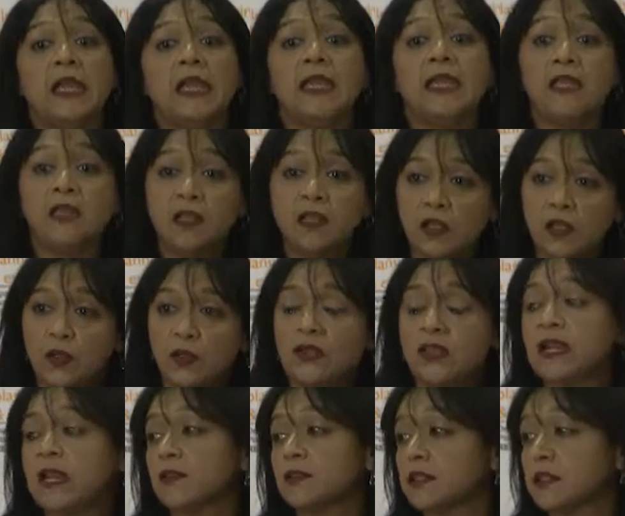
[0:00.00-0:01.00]

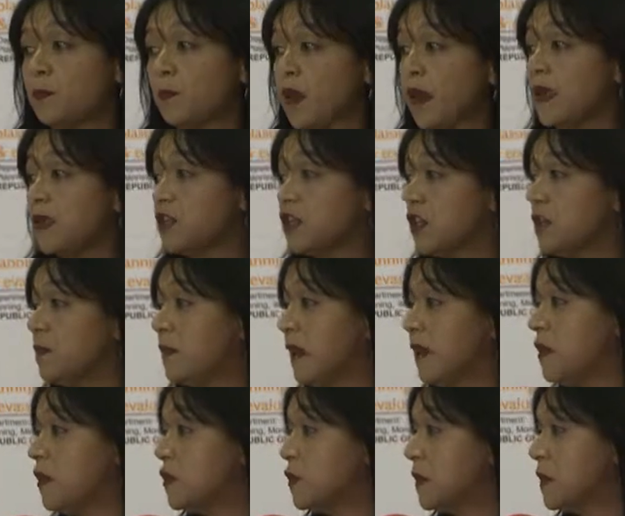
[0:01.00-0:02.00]
including our supply chain
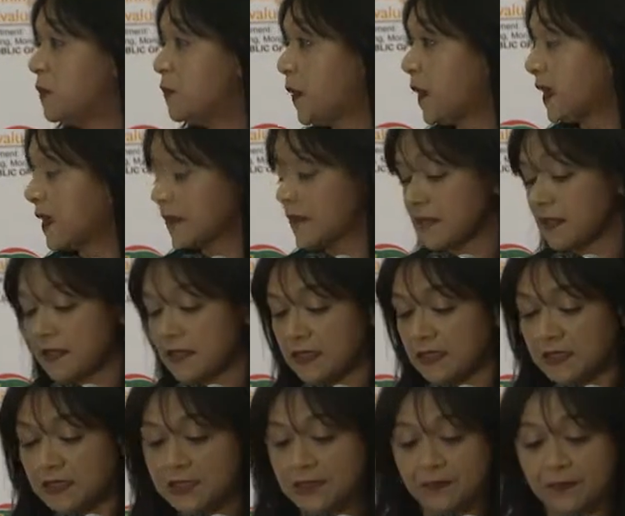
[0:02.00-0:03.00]
management
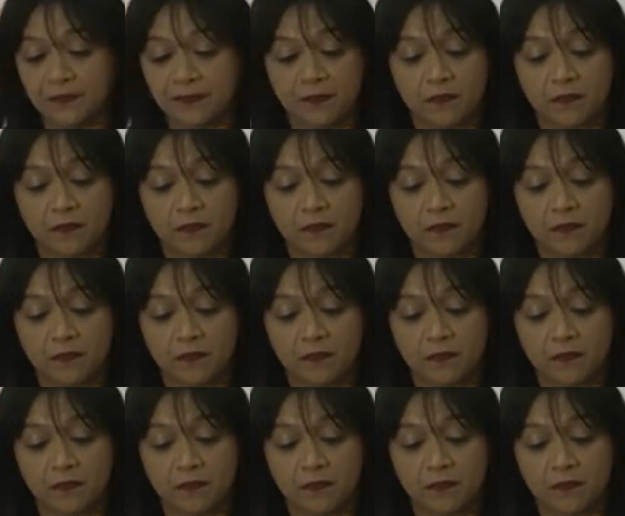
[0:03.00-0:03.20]
practices.